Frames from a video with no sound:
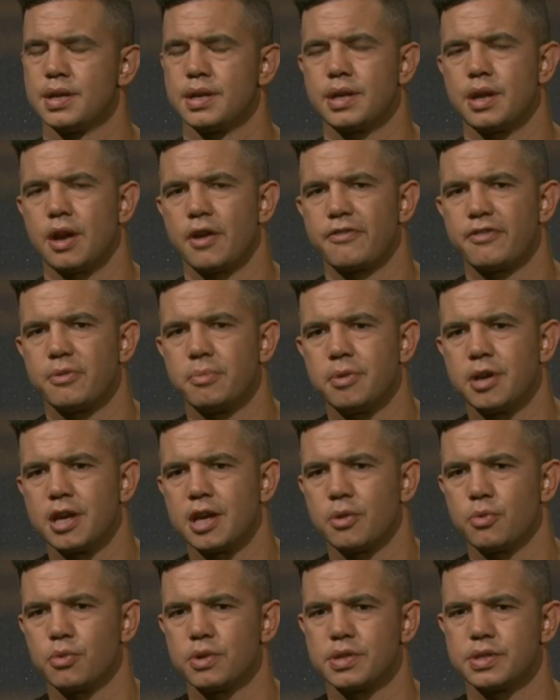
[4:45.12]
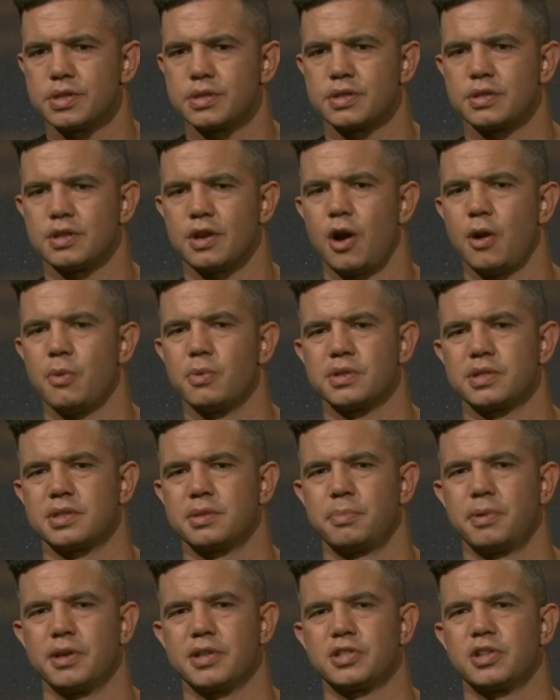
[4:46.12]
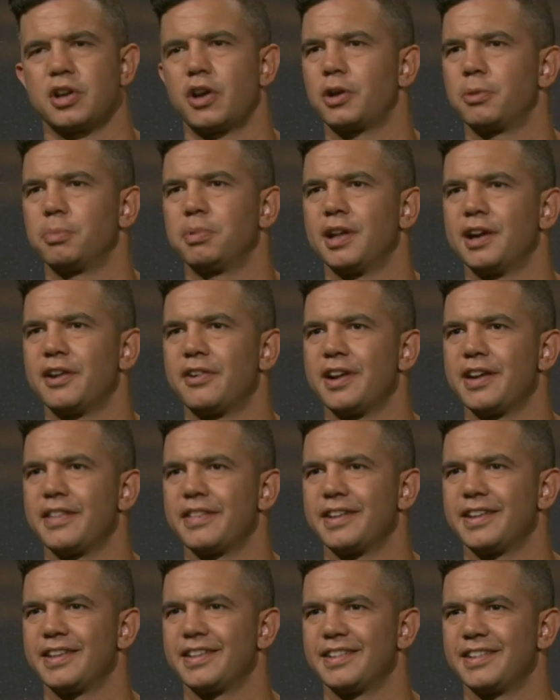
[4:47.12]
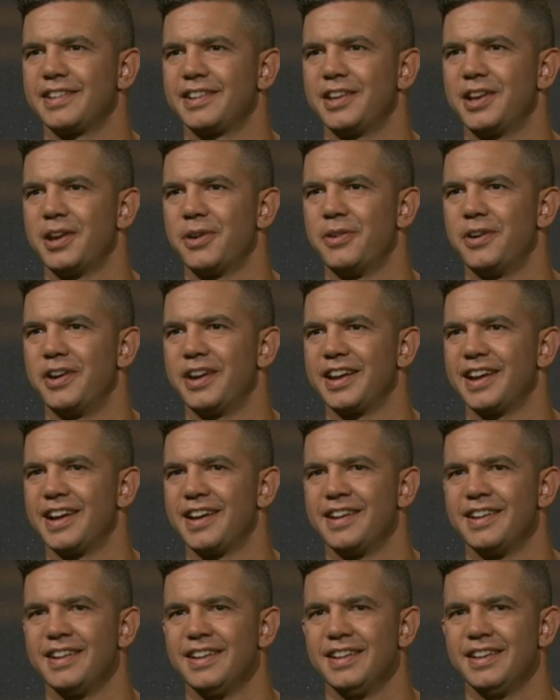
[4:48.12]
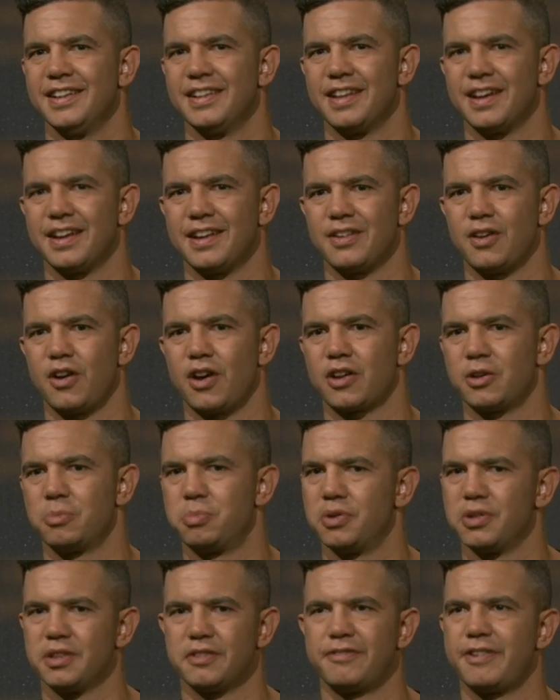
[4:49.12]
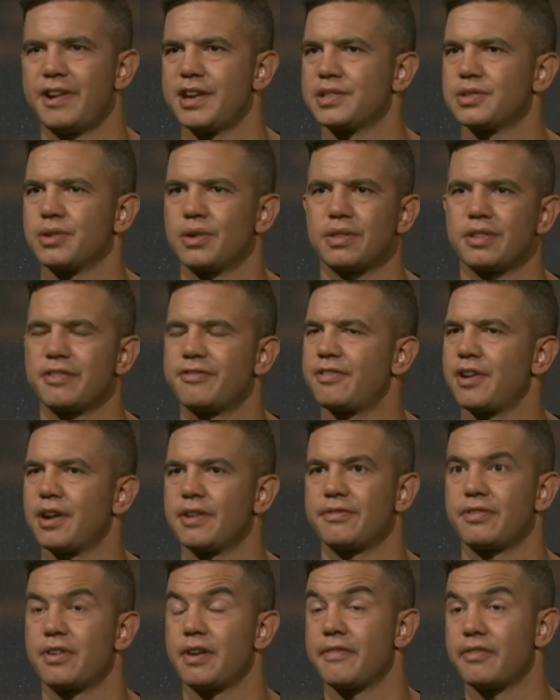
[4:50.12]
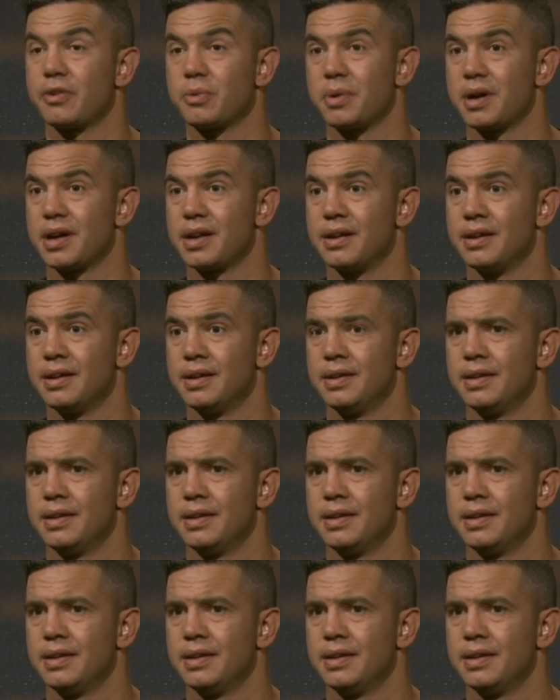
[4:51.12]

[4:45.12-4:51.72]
You know, for me, it was I was the best joker player out there. You know, I, uh, uh, I could put the face on the front for everyone.